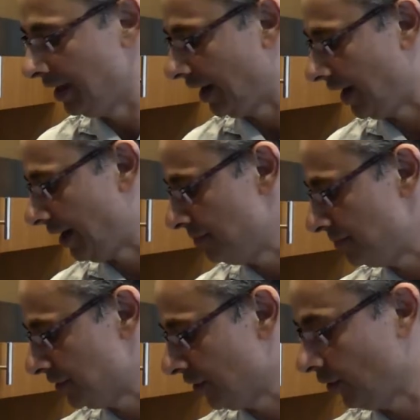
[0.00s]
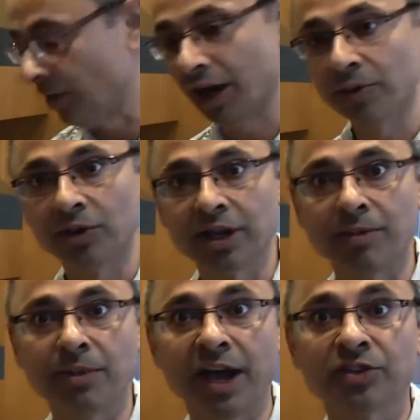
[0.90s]
Um, so I will
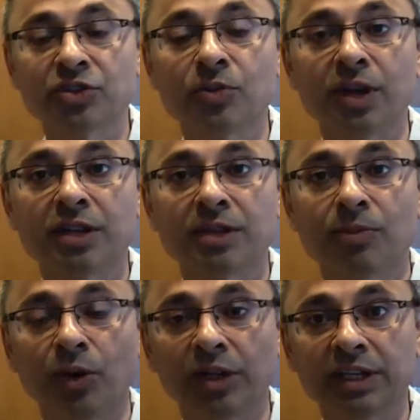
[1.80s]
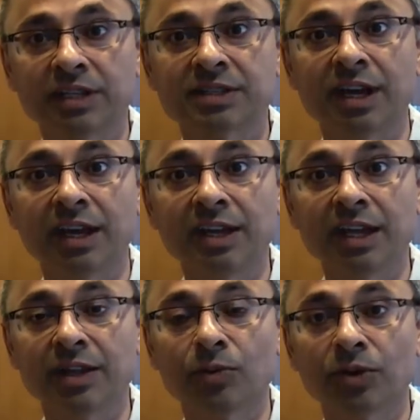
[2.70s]
come back to you when the boiling is done
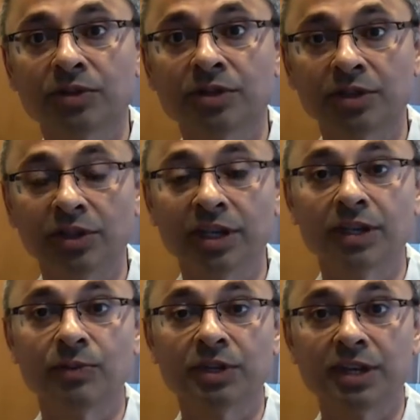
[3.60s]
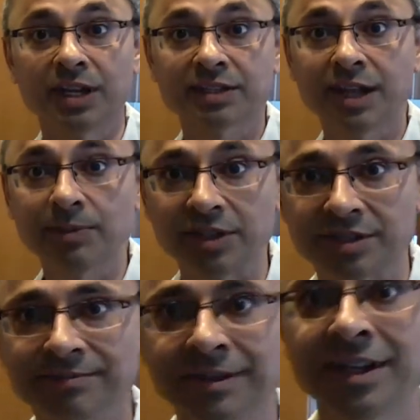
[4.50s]
and then we'll look at what the next step is.